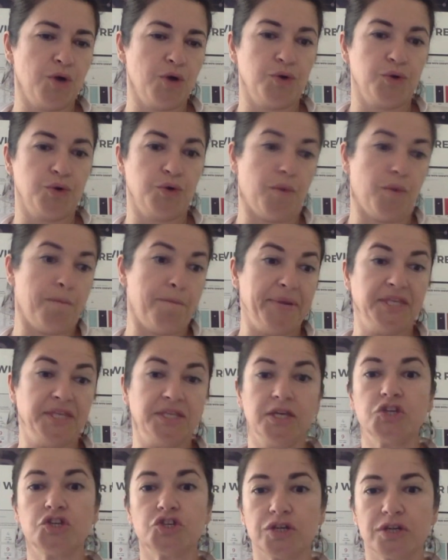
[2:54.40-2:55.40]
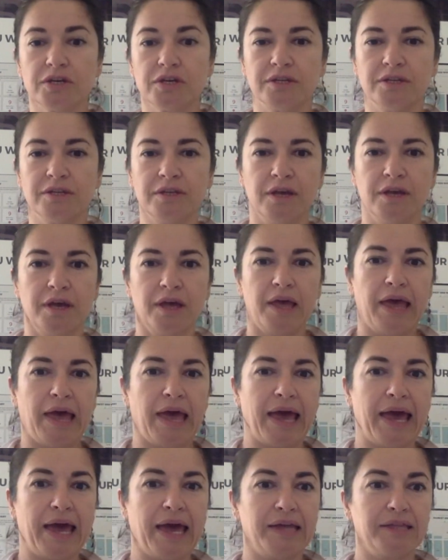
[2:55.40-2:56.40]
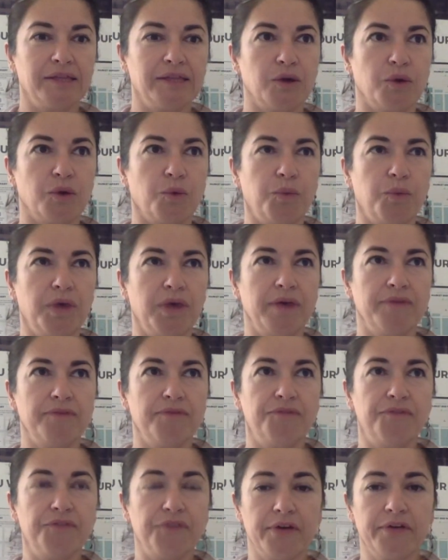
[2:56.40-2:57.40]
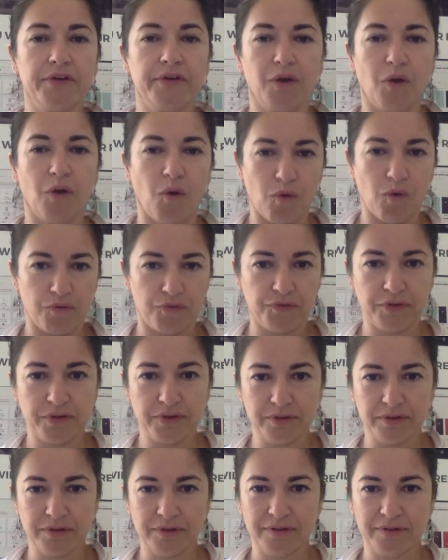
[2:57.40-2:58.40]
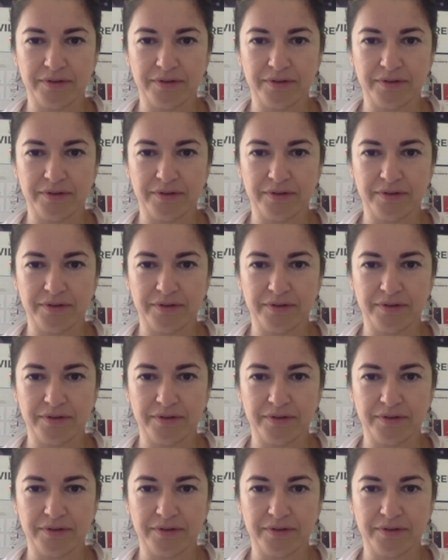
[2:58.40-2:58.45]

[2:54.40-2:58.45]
competition, and we very often,